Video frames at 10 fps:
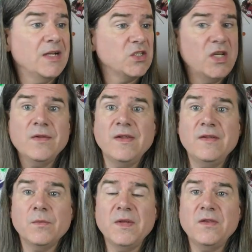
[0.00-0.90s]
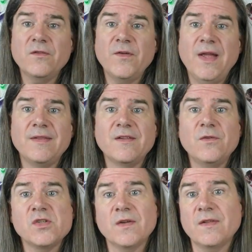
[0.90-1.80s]
share these with your friends. If
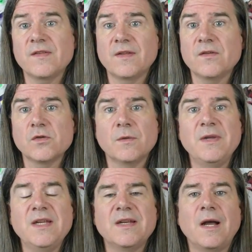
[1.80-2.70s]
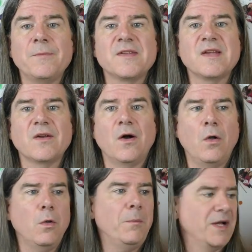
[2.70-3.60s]
you share this on social media, it helps us out a
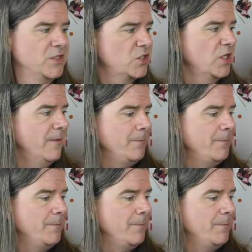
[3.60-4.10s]
whole bunch.